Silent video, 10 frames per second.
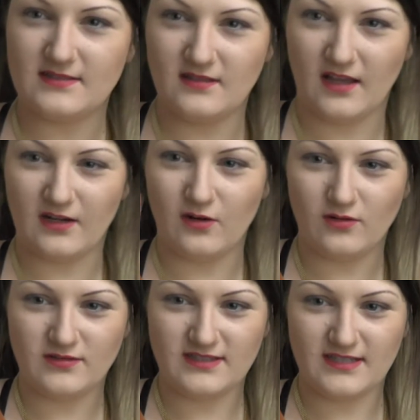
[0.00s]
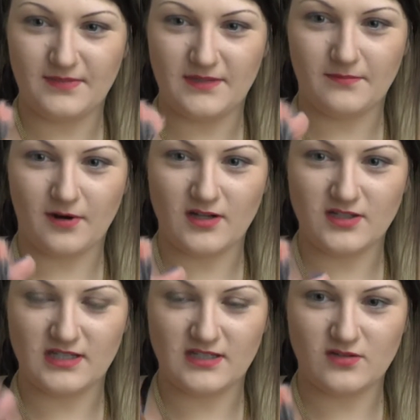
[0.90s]
like long stippling
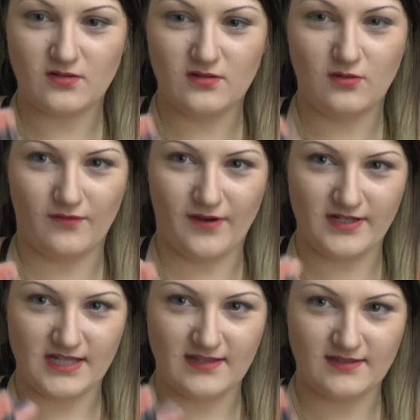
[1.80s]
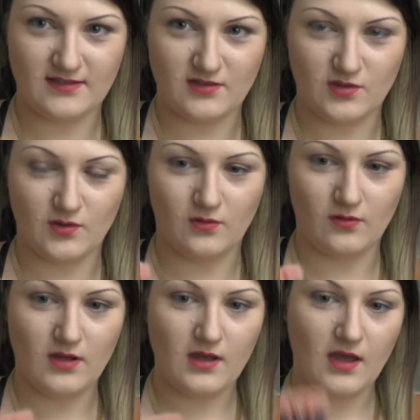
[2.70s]
brush, and it's not very dense at all.
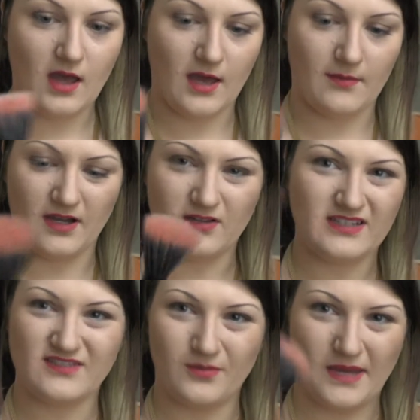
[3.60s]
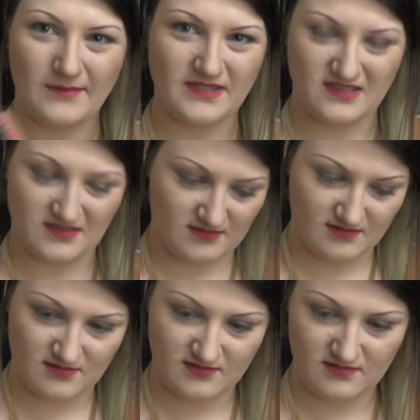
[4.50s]
I got this from Amazon.
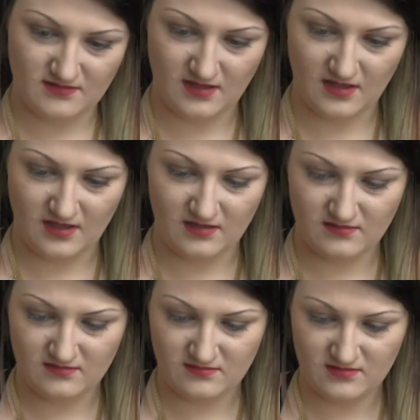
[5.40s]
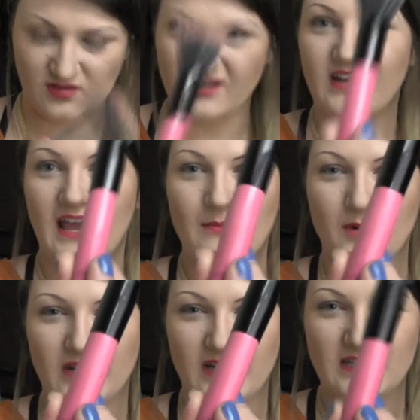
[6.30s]
It's got an M
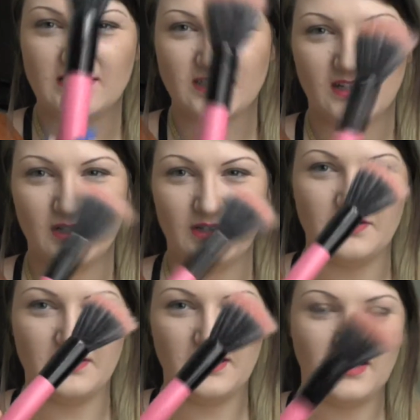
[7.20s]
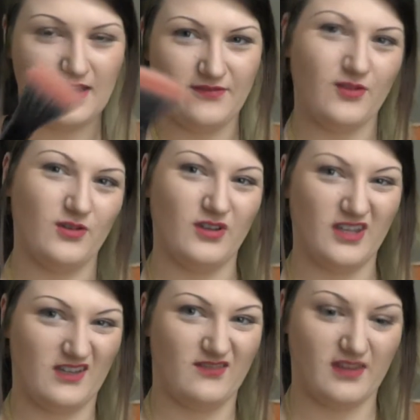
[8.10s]
on it, so if you're
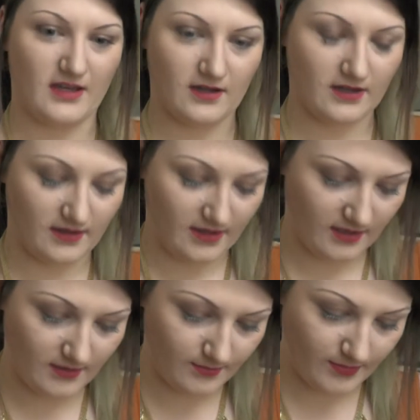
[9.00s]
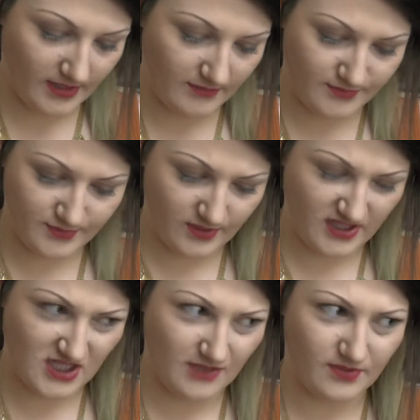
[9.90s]
looking for that kind of thing, but it was quite
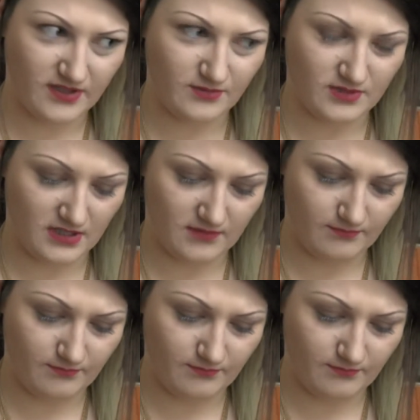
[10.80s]
cheap. I think it was like